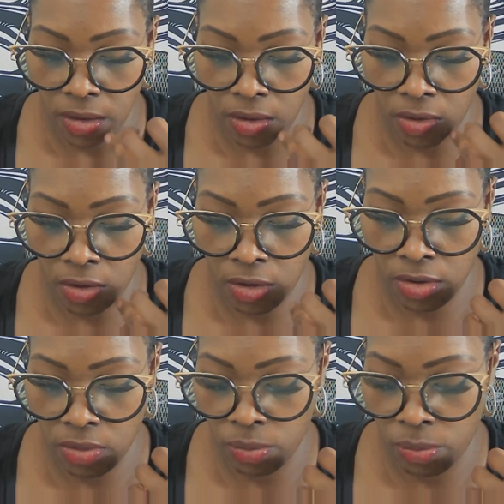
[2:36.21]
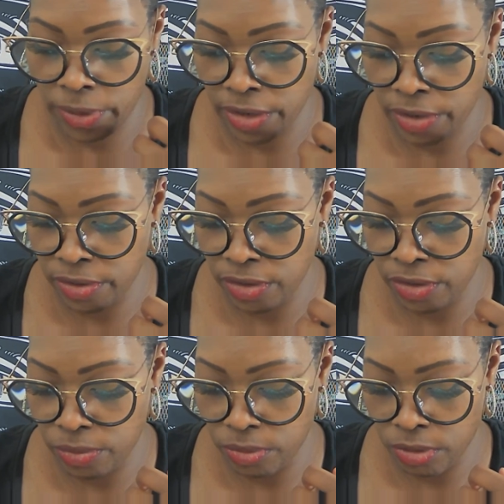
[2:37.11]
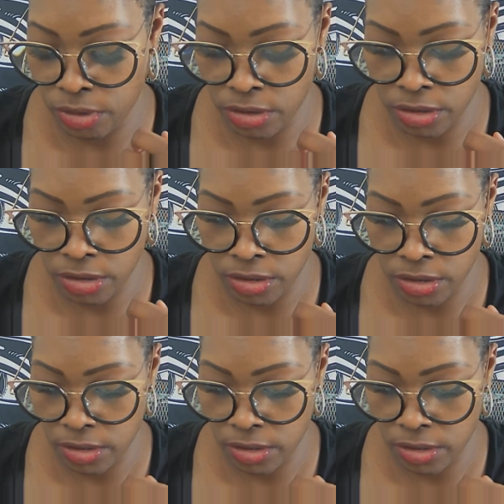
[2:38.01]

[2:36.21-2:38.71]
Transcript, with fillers: on where you are